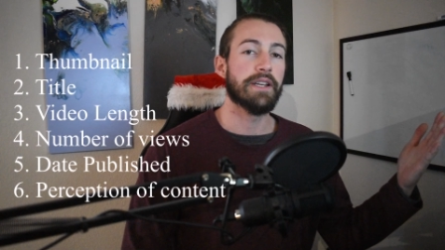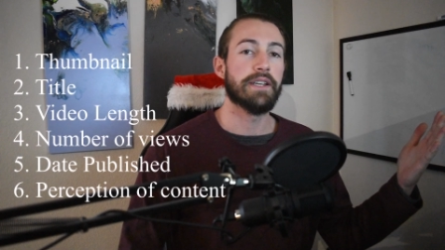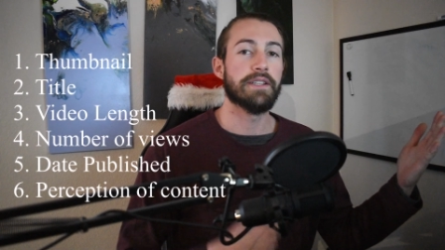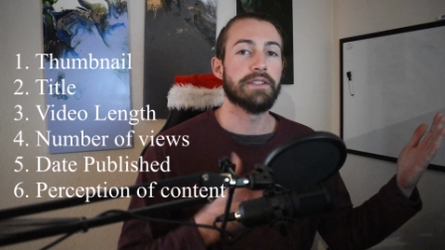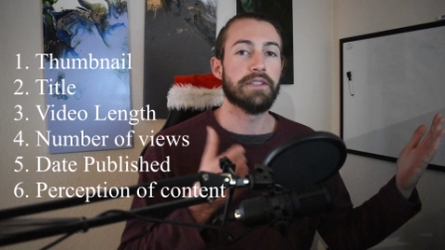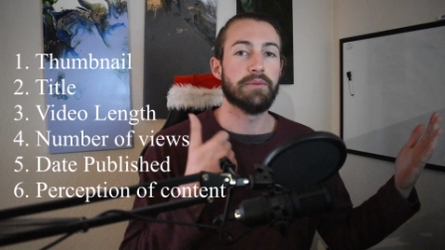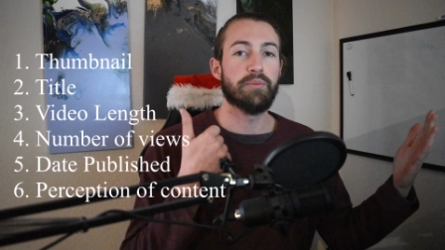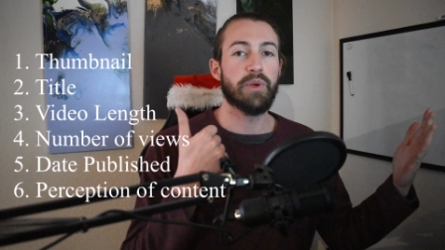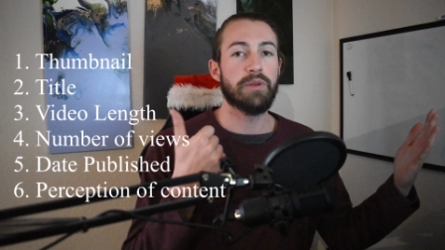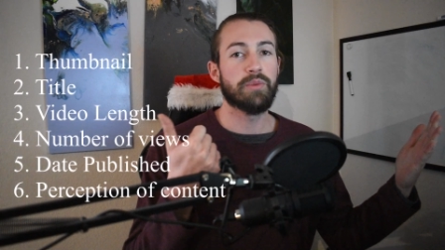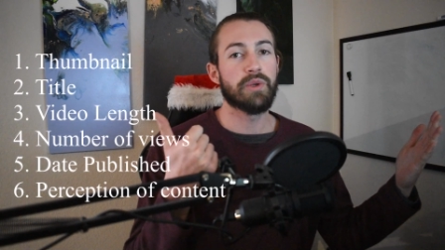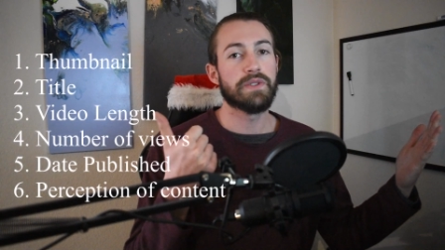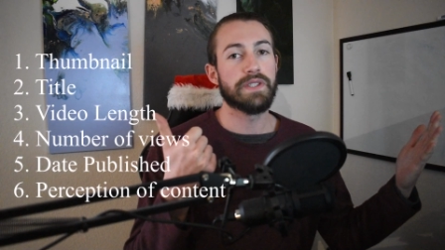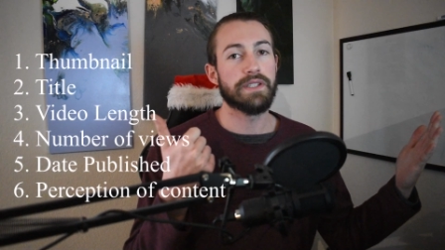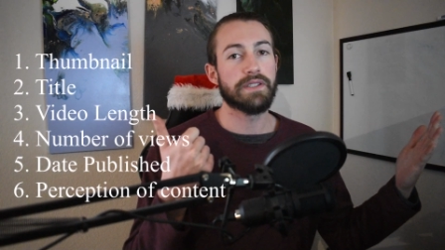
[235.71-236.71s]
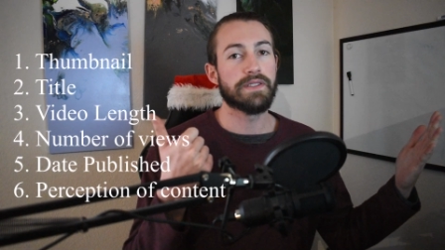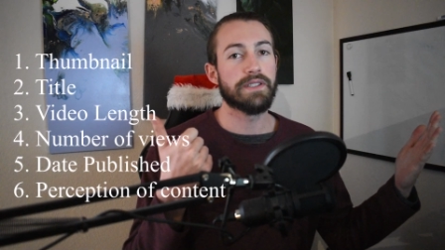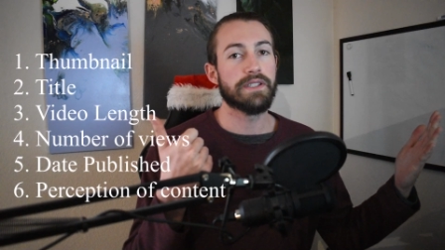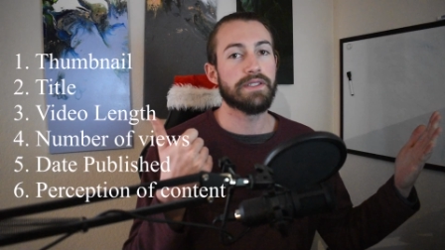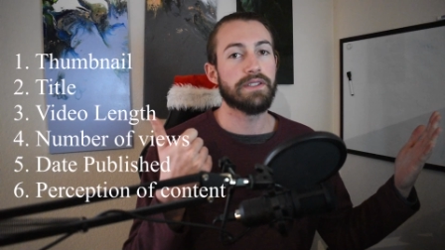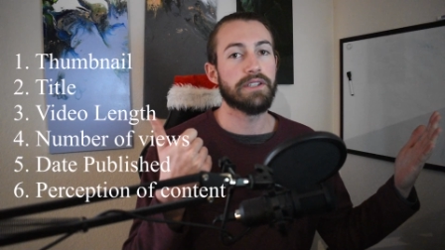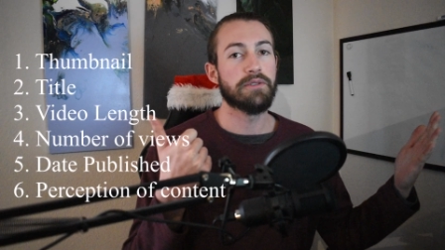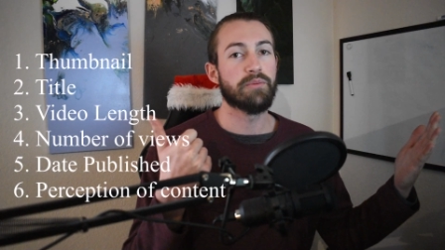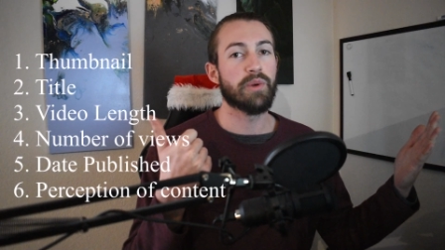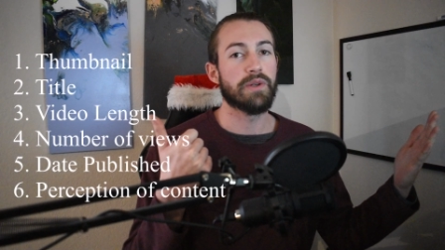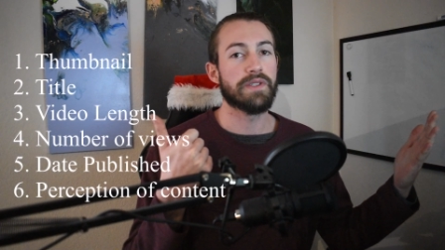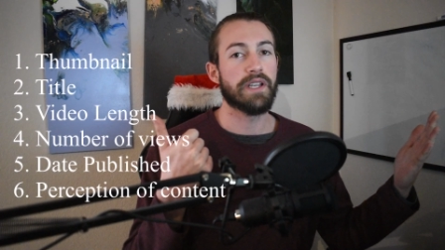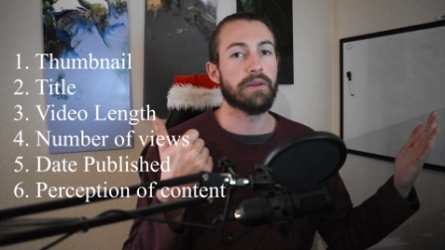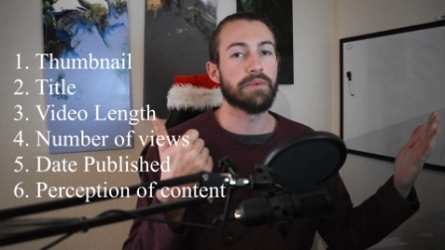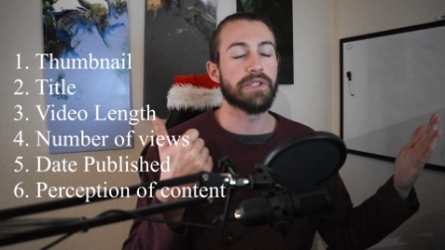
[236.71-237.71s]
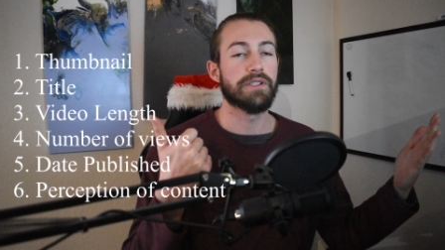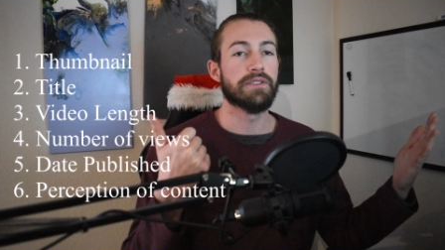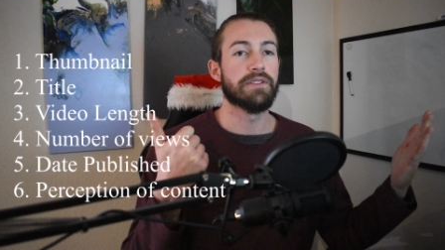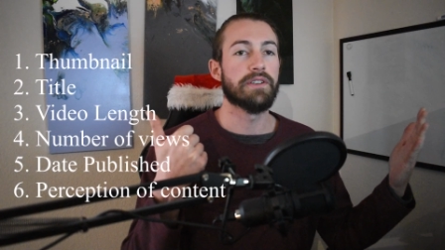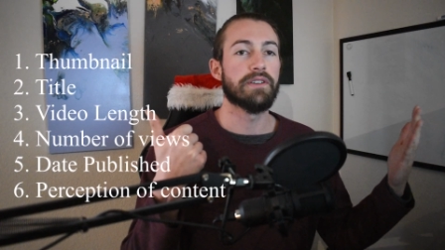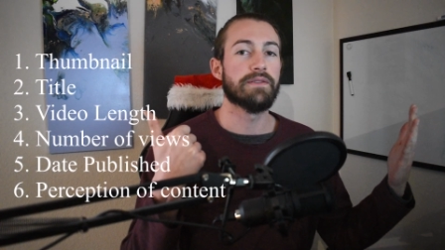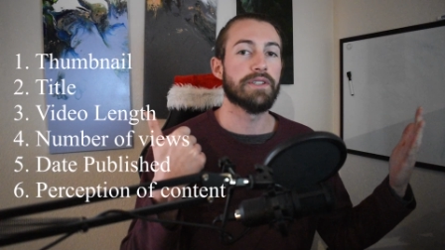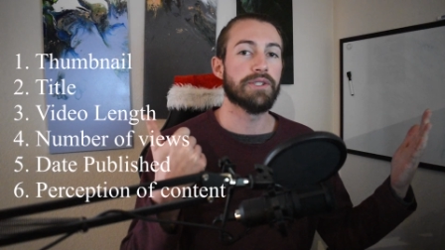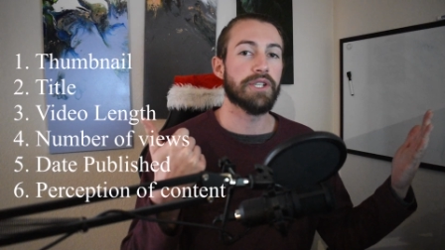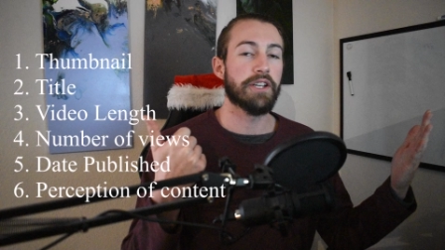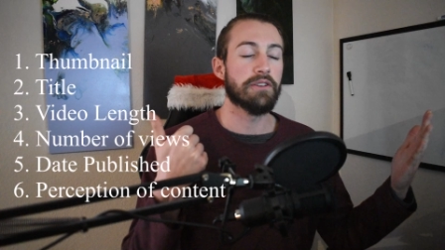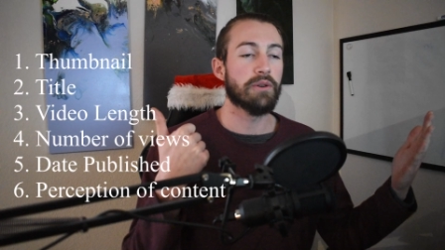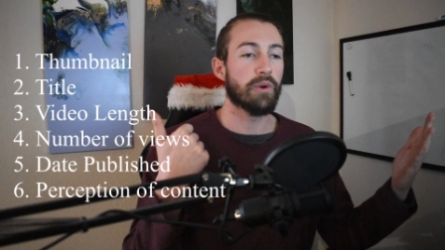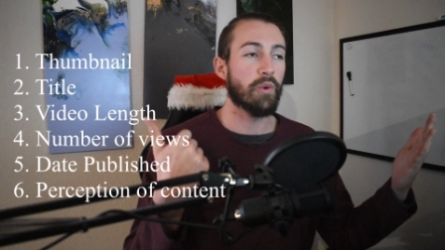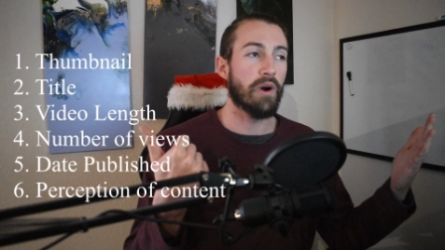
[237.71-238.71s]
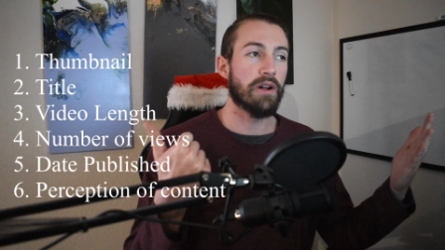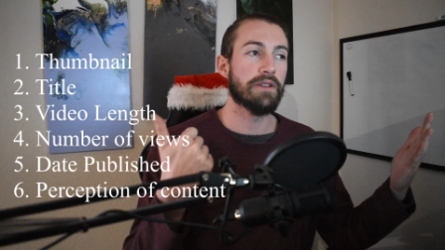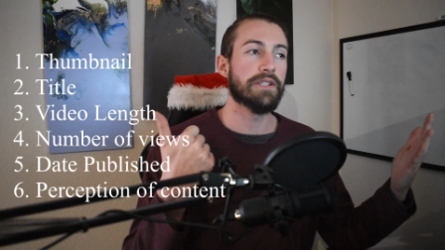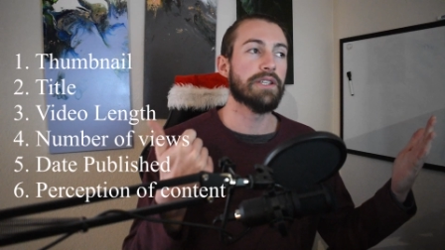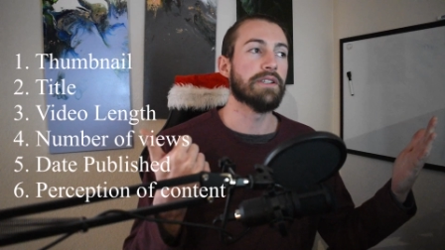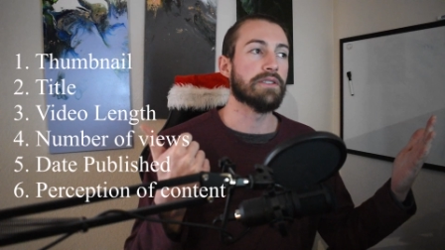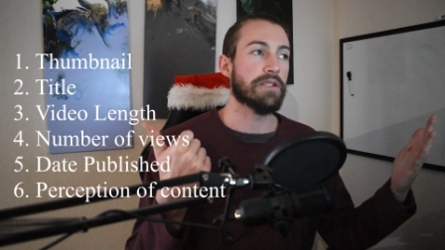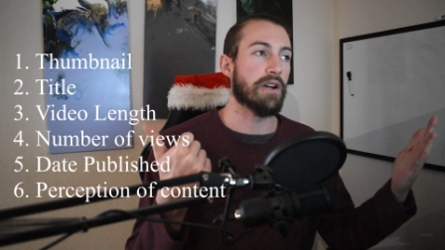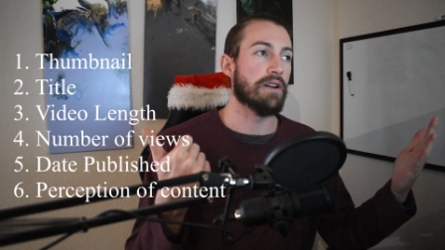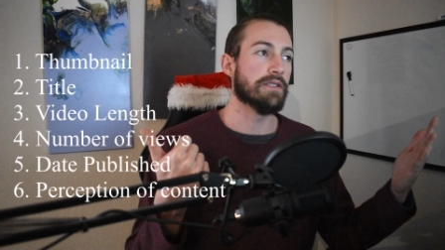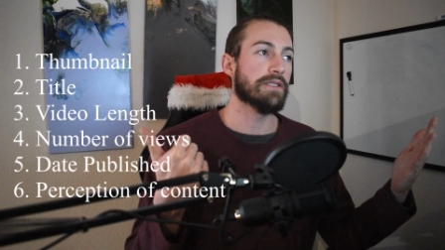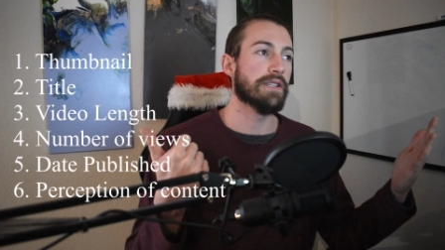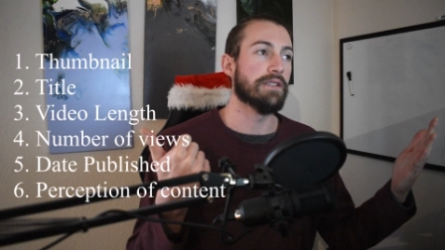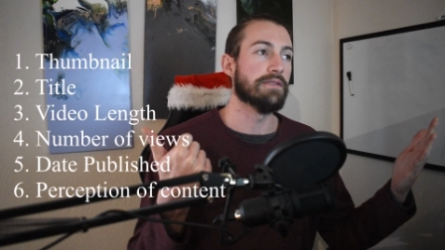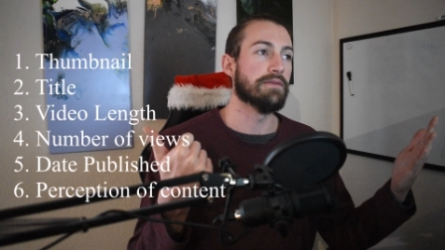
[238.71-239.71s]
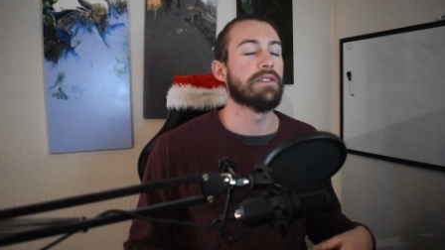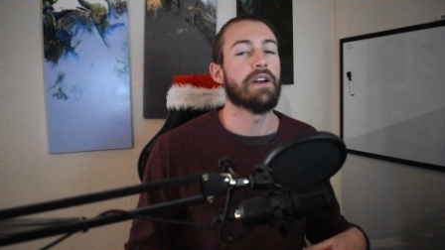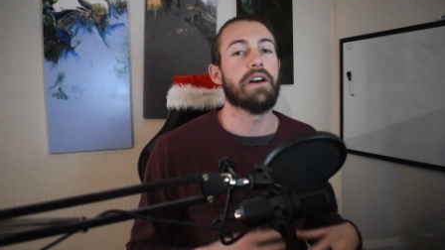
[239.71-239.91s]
and people's existing perception of the channel quality and content.